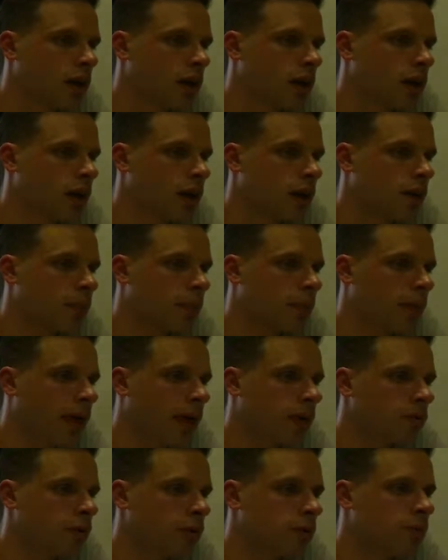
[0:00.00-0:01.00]

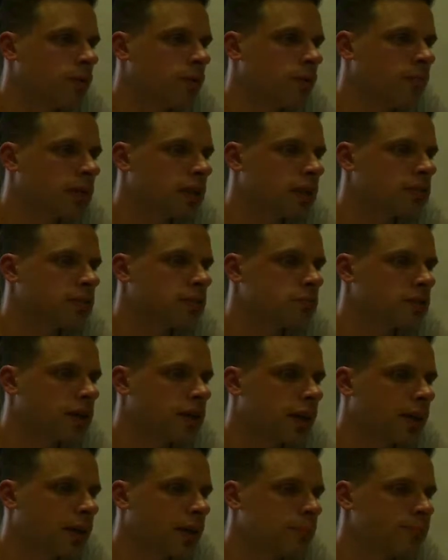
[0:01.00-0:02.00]
And we mix them
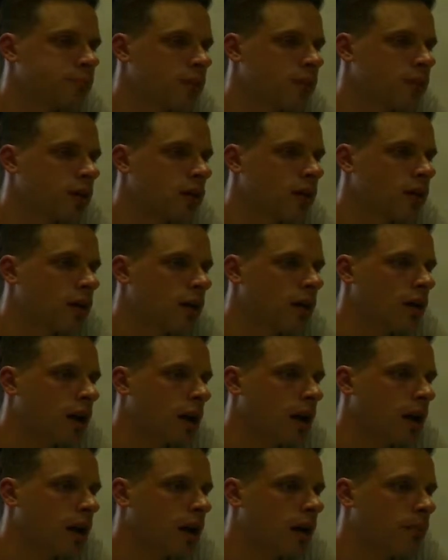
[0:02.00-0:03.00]
together.
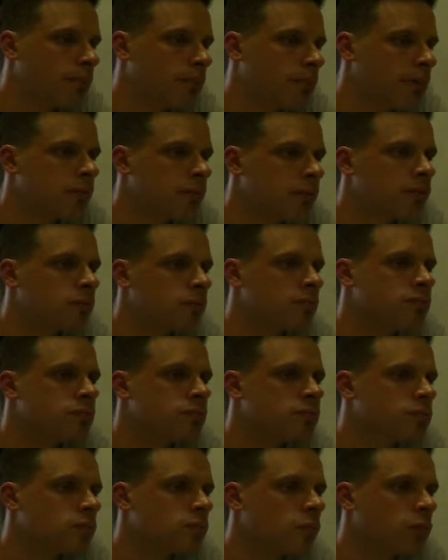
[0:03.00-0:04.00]
But
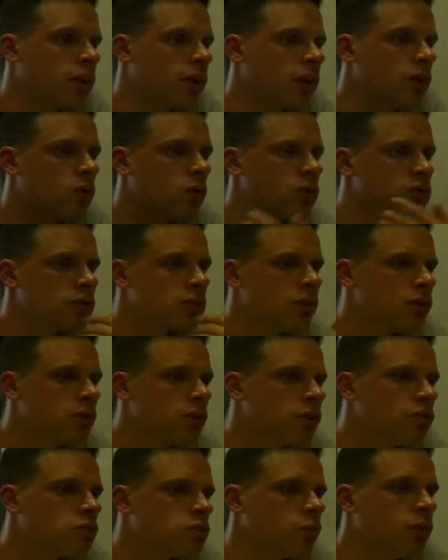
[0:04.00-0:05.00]
we can also
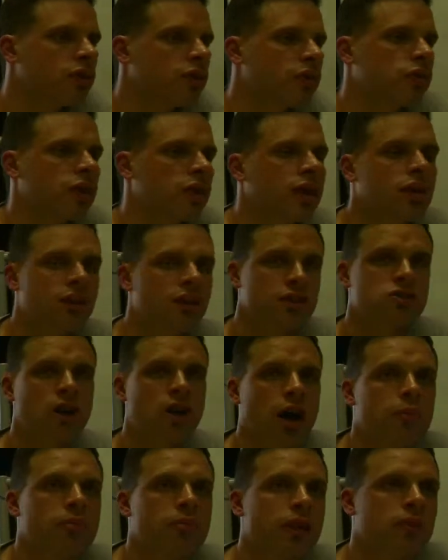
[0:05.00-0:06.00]
use with in the
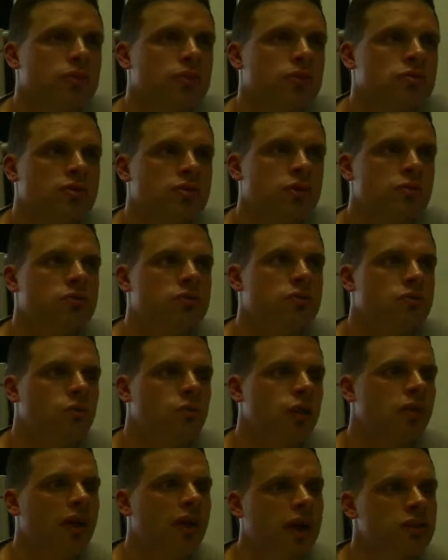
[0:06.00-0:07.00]
type level. So
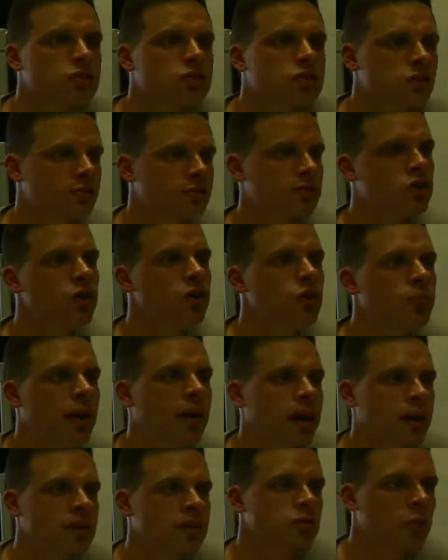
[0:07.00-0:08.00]
with has sort of two
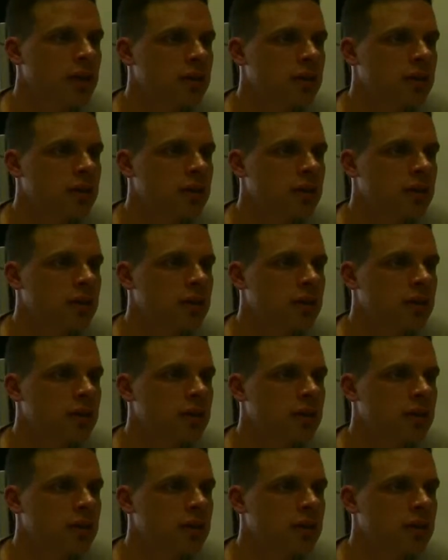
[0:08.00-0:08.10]
meanings.